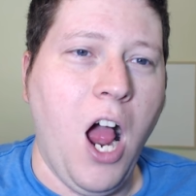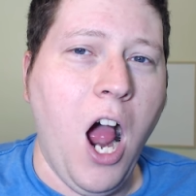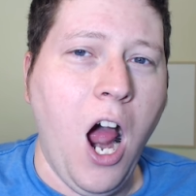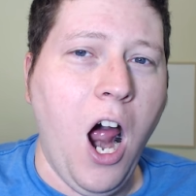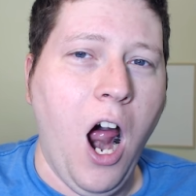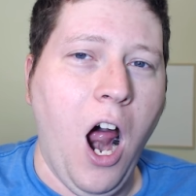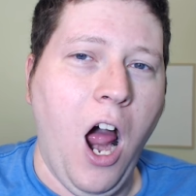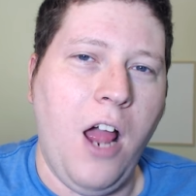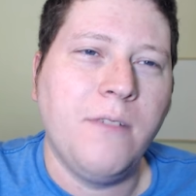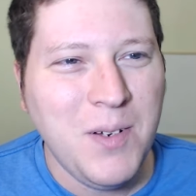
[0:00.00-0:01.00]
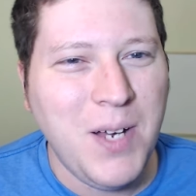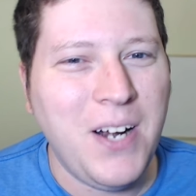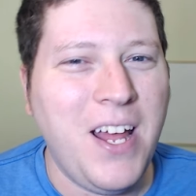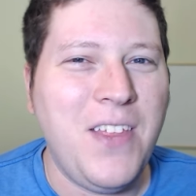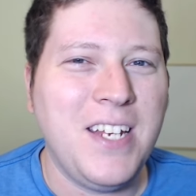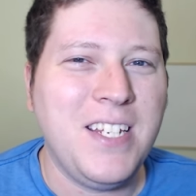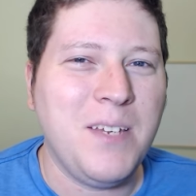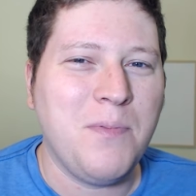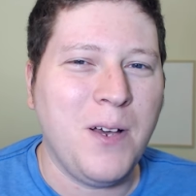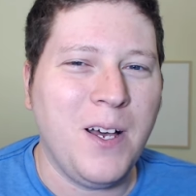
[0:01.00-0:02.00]
Ugh! I don't have that
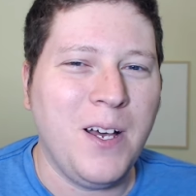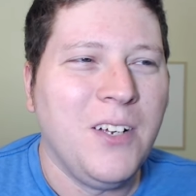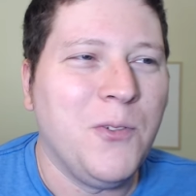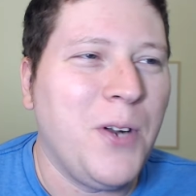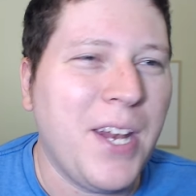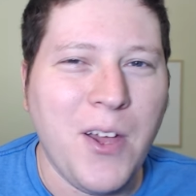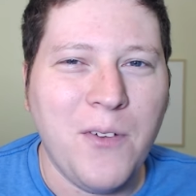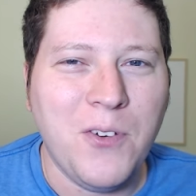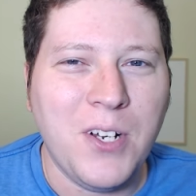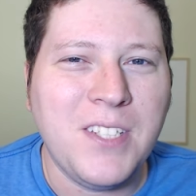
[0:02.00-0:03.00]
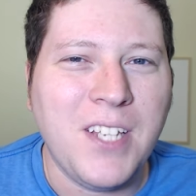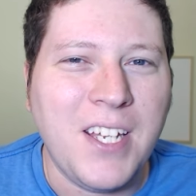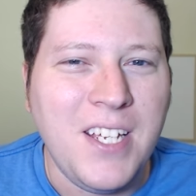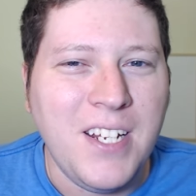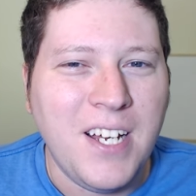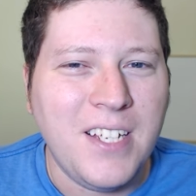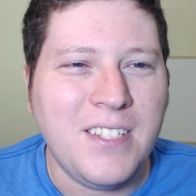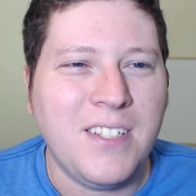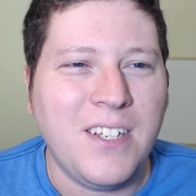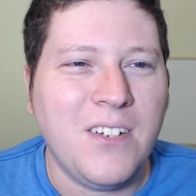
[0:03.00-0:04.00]
deep radio voice like he does,
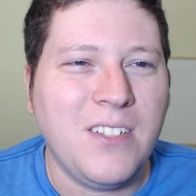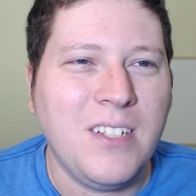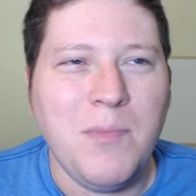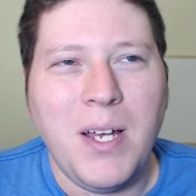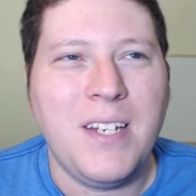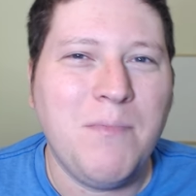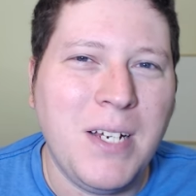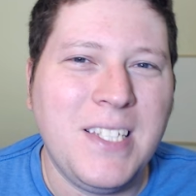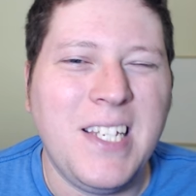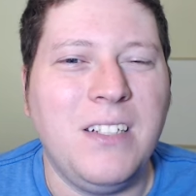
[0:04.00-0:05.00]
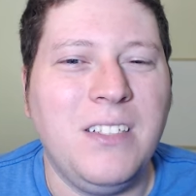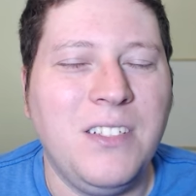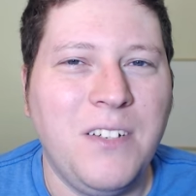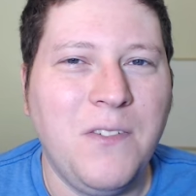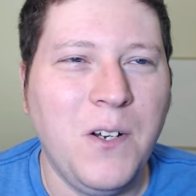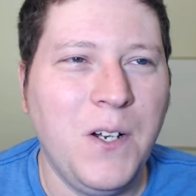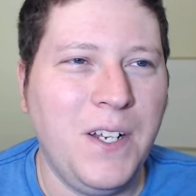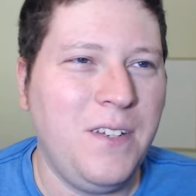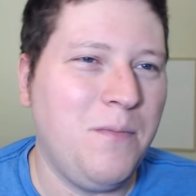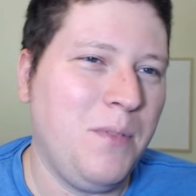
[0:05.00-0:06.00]
so it might sound a little different.